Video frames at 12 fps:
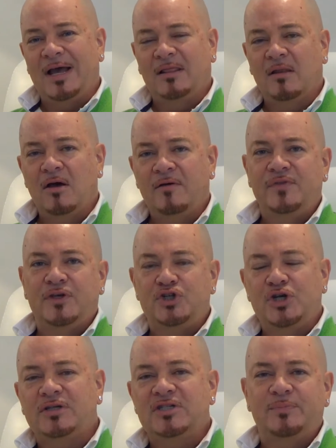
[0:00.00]
I love the
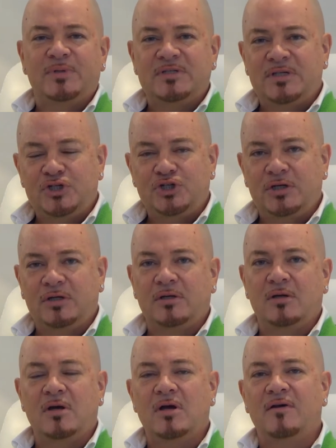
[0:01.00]

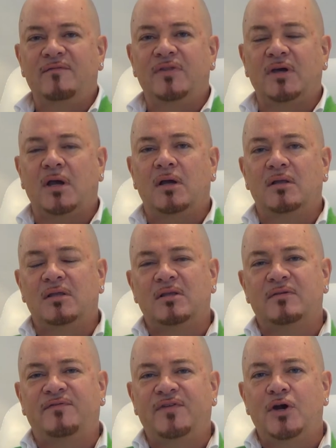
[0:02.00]
juxtaposition of the
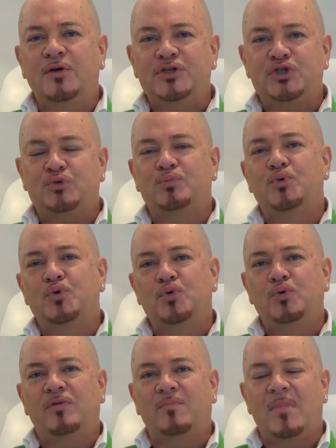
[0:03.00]
very
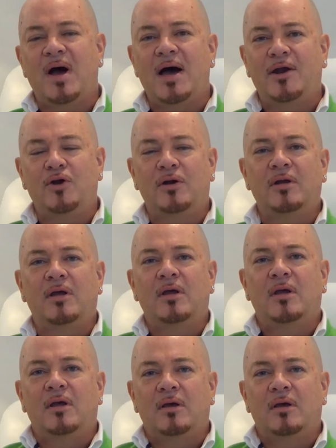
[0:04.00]
smooth, modern